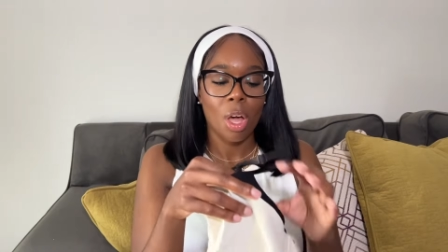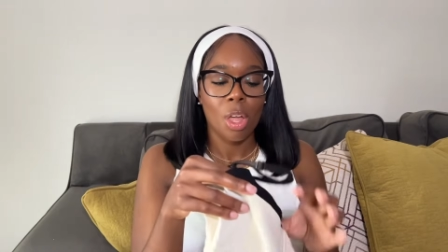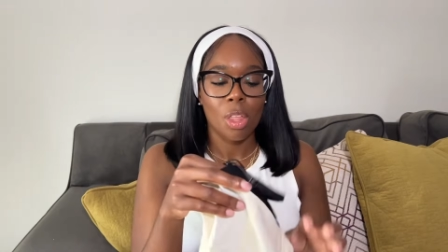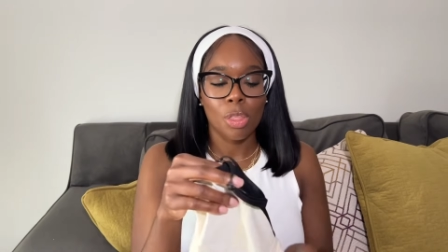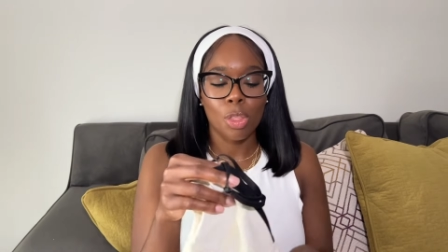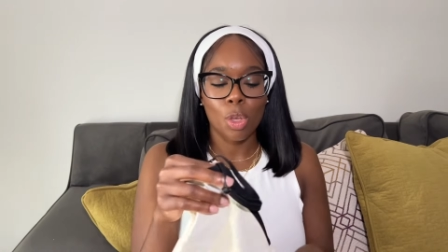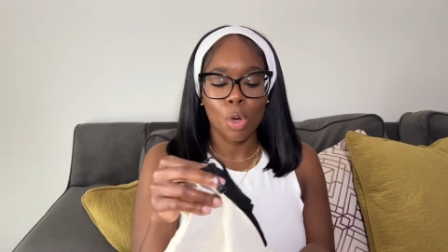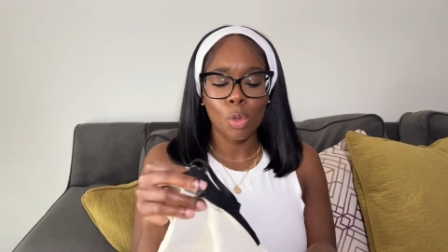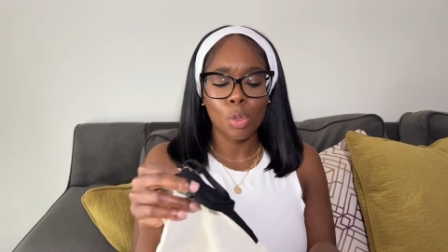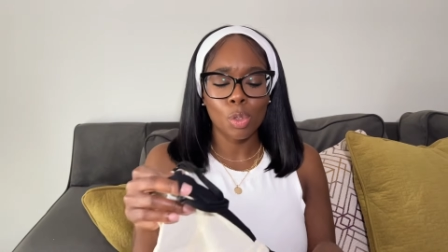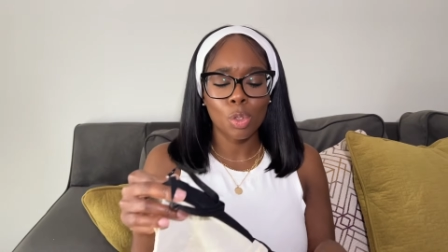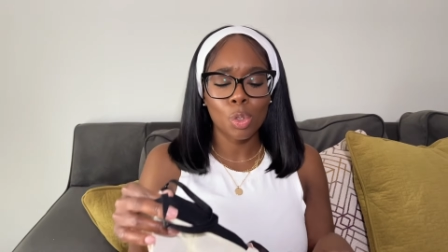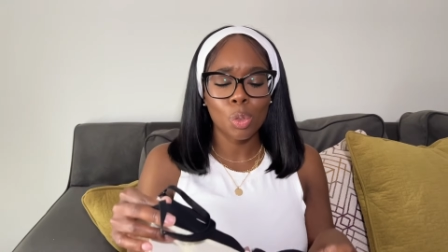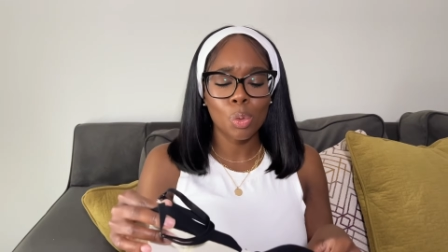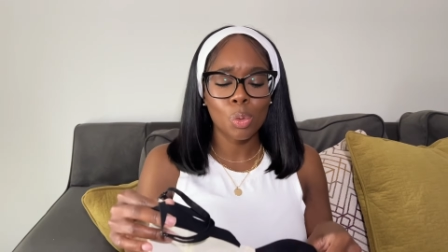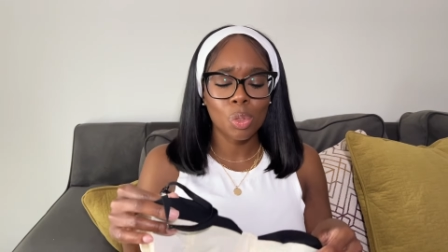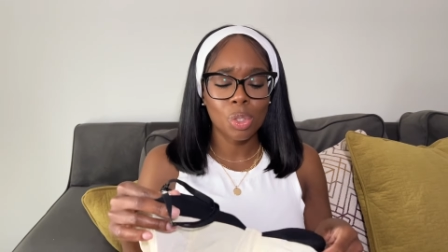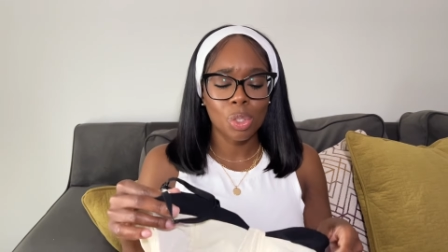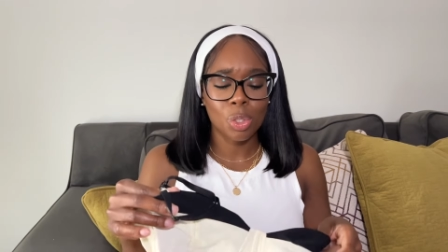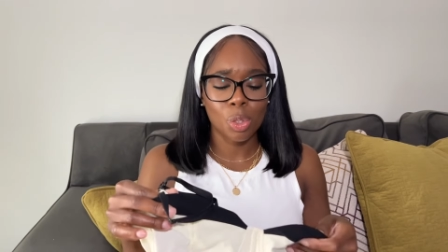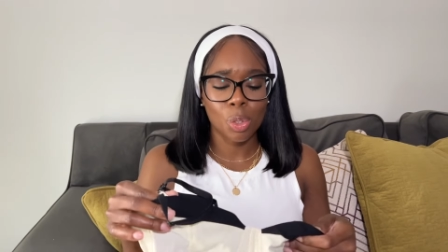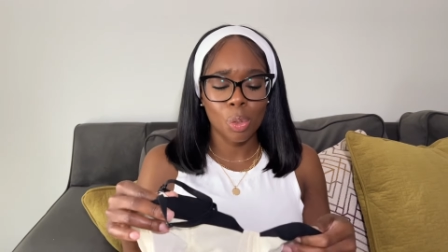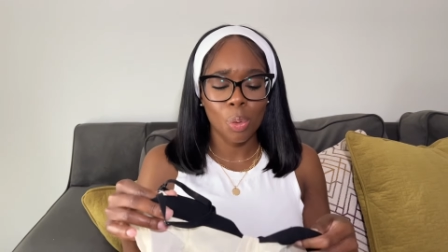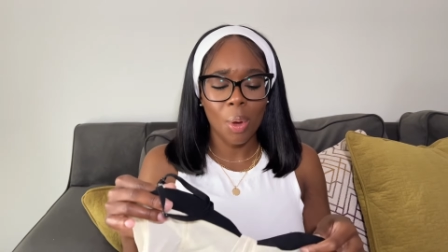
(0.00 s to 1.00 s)
Those who
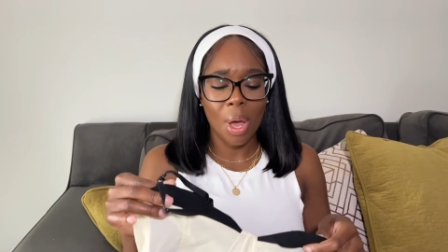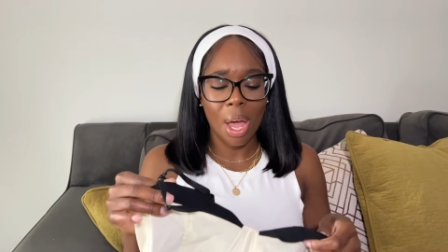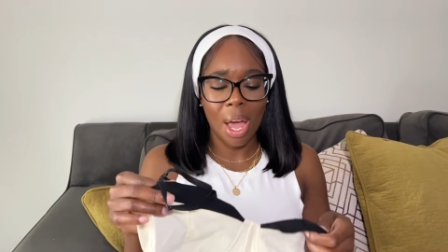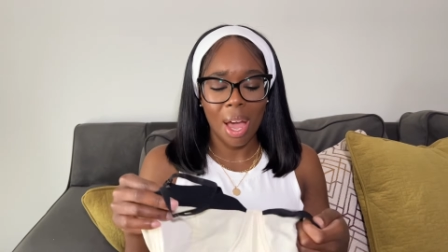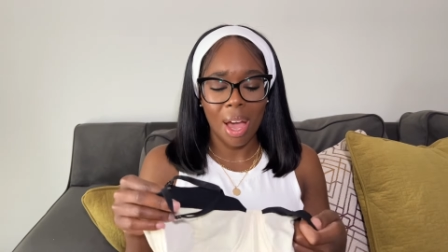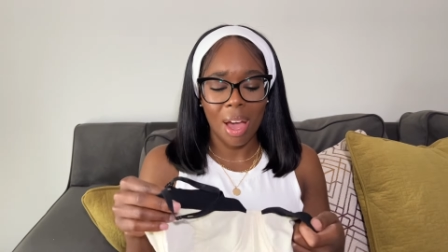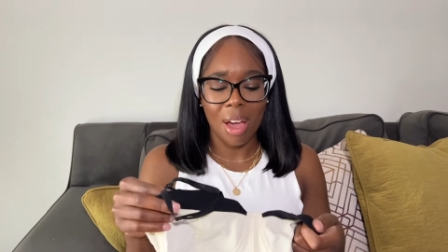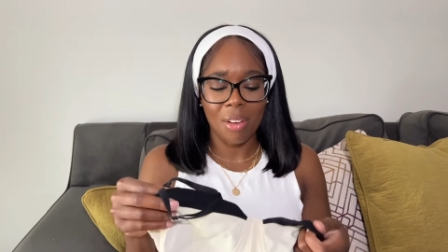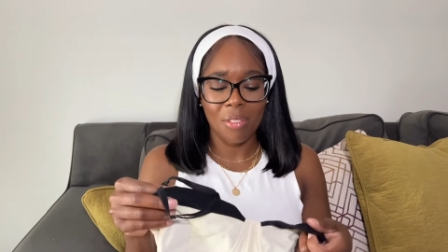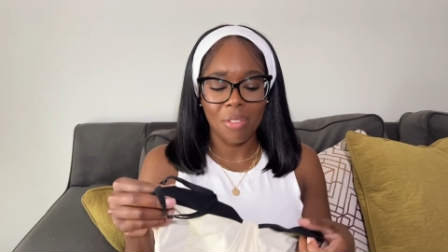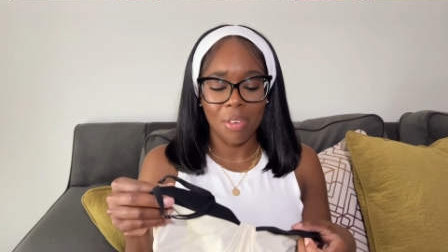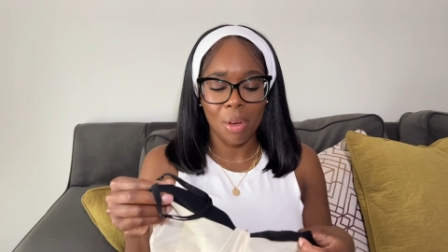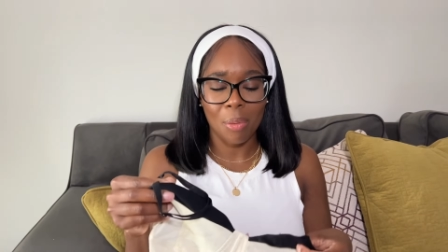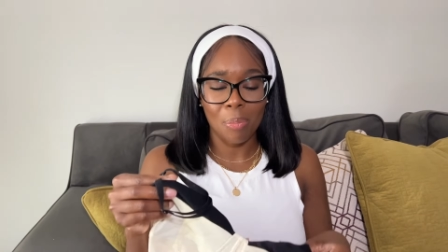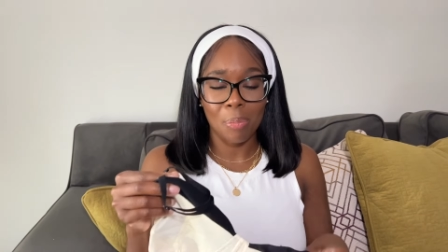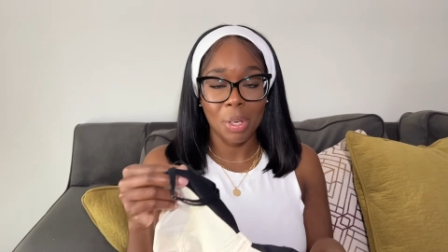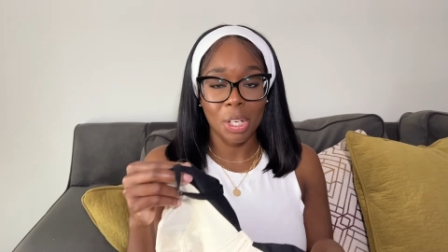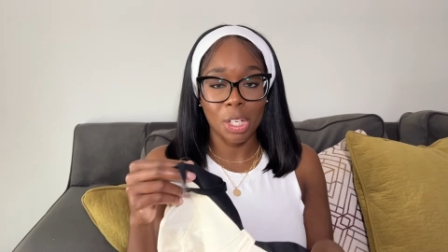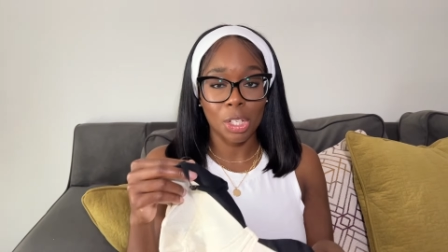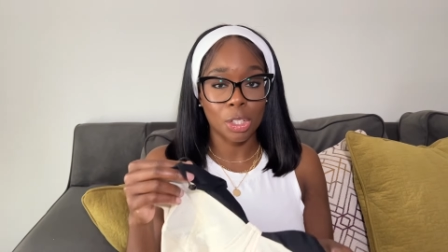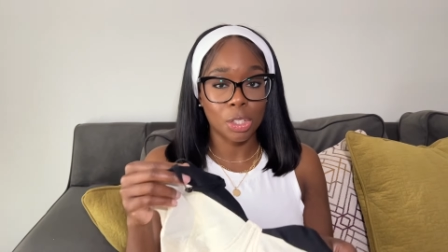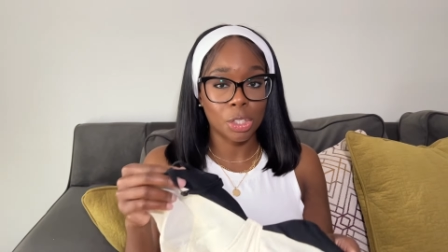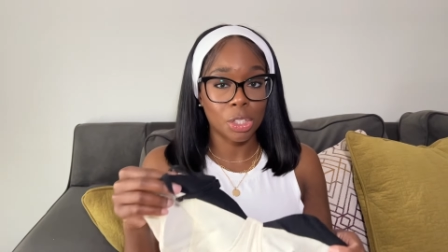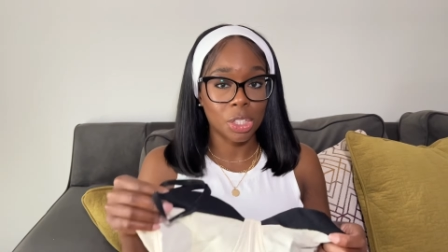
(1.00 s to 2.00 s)
do have a
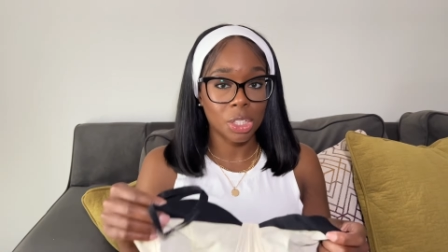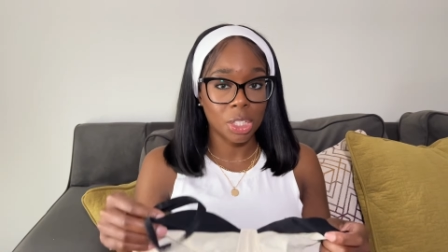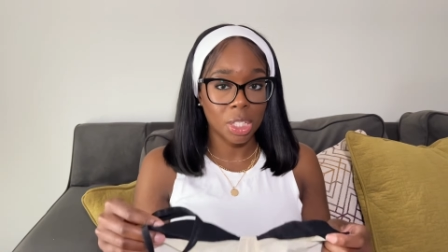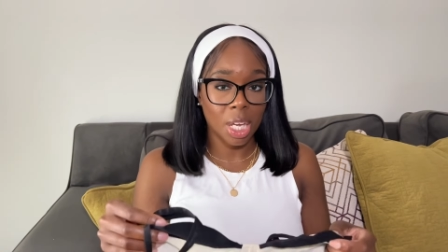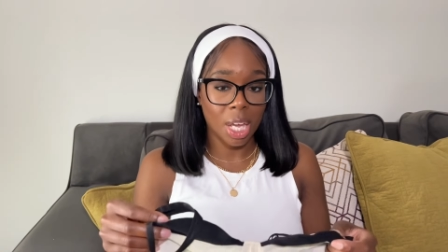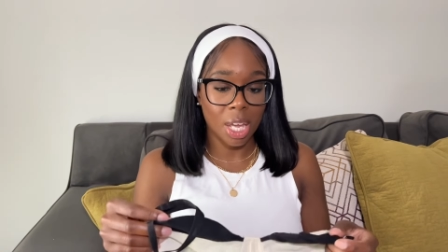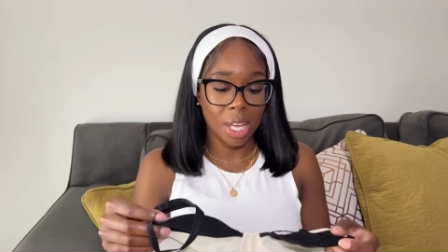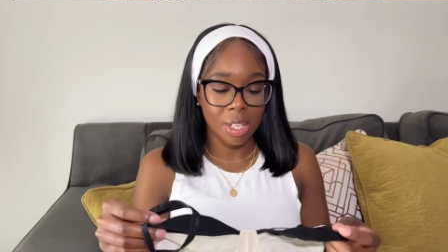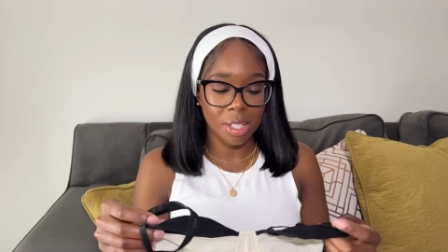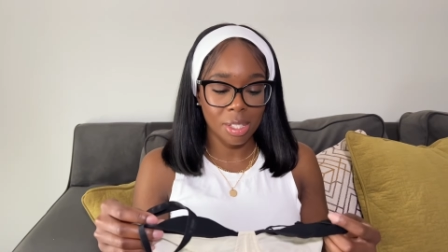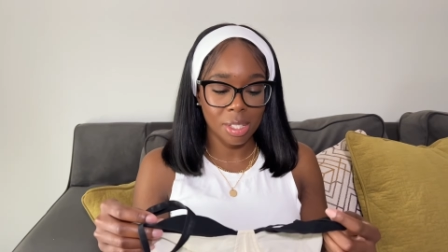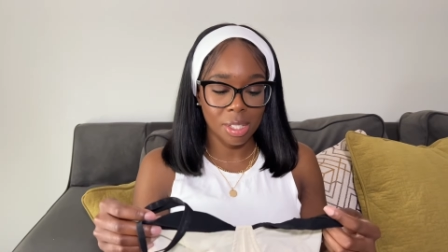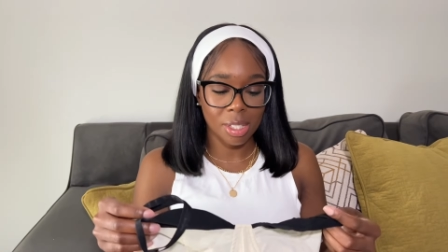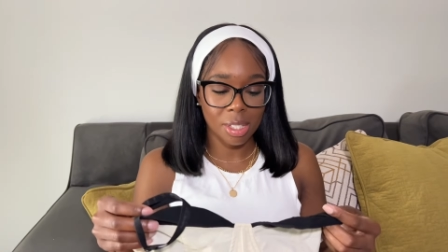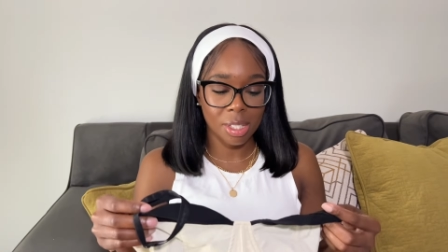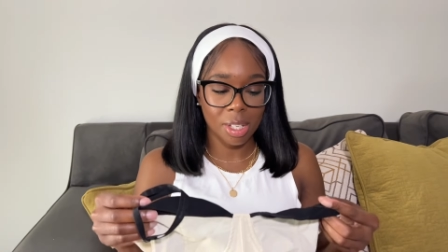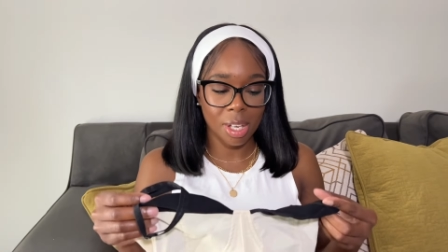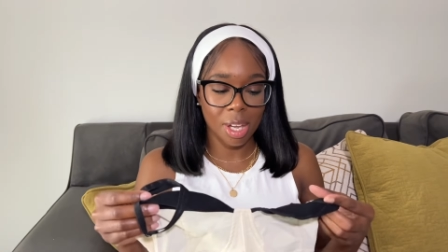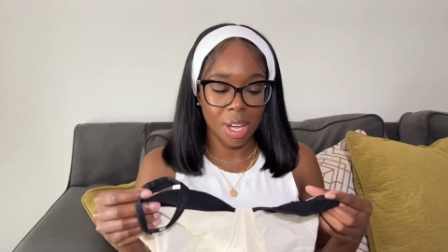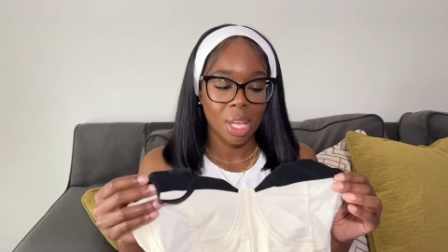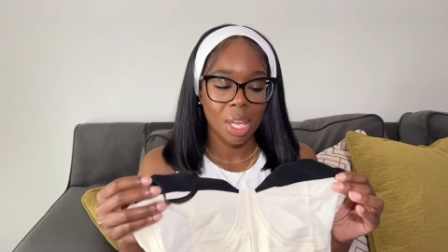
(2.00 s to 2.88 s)
bigger chest,